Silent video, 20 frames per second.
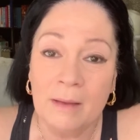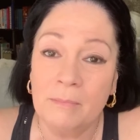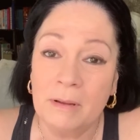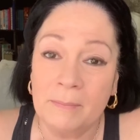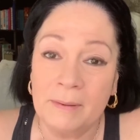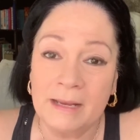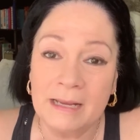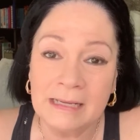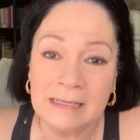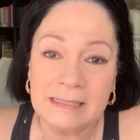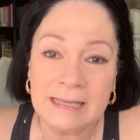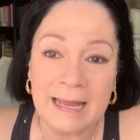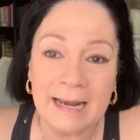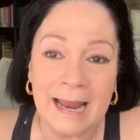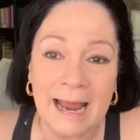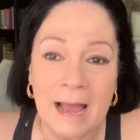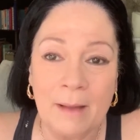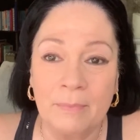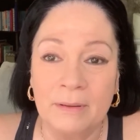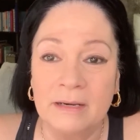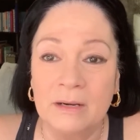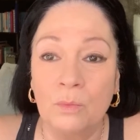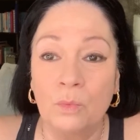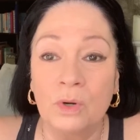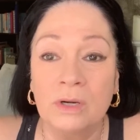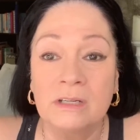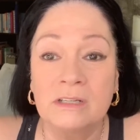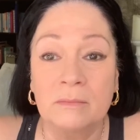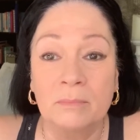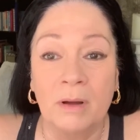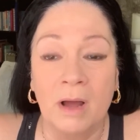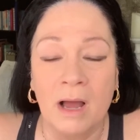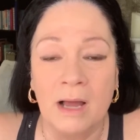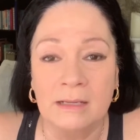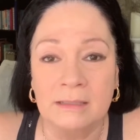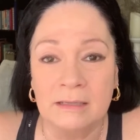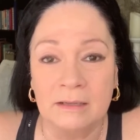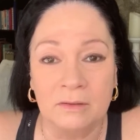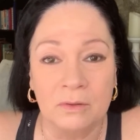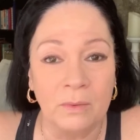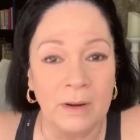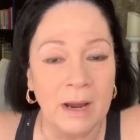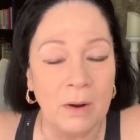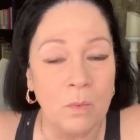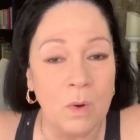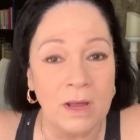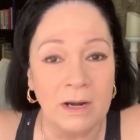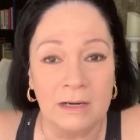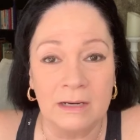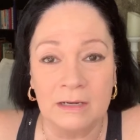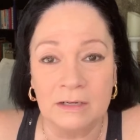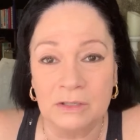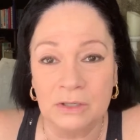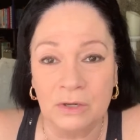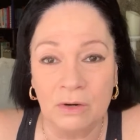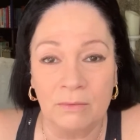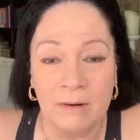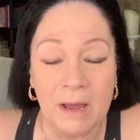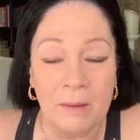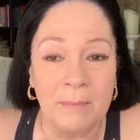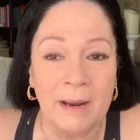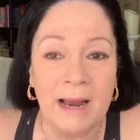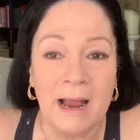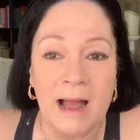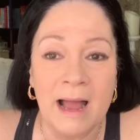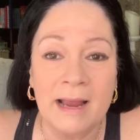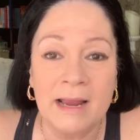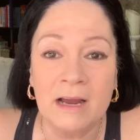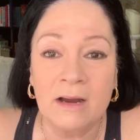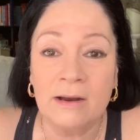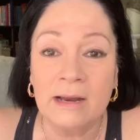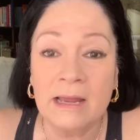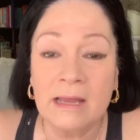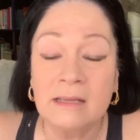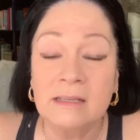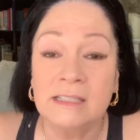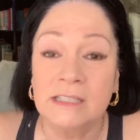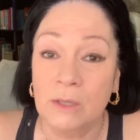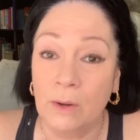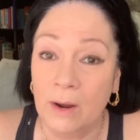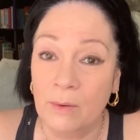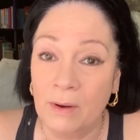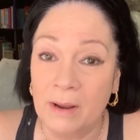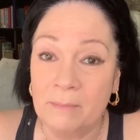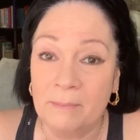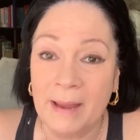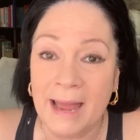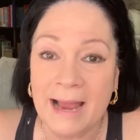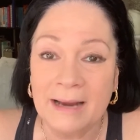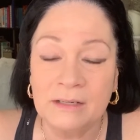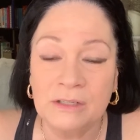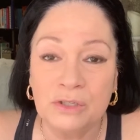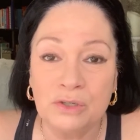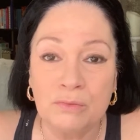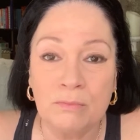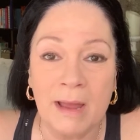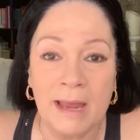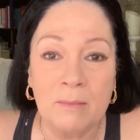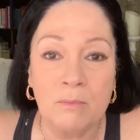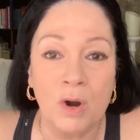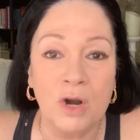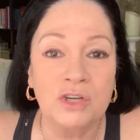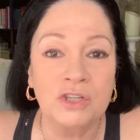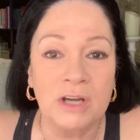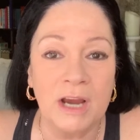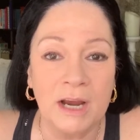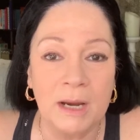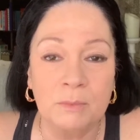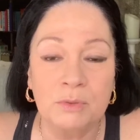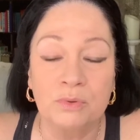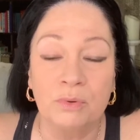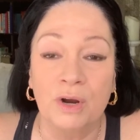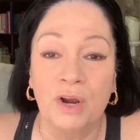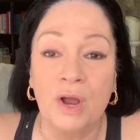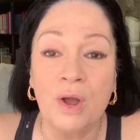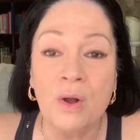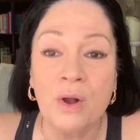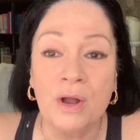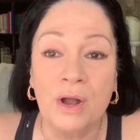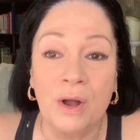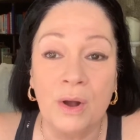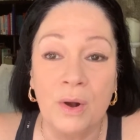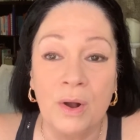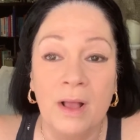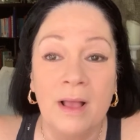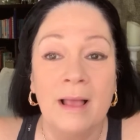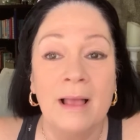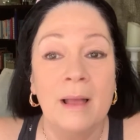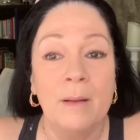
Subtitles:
But because that happened, it wouldn't deposit the way I wanted it to around my eye area, so I went back to my Marc Jacobs Rococo,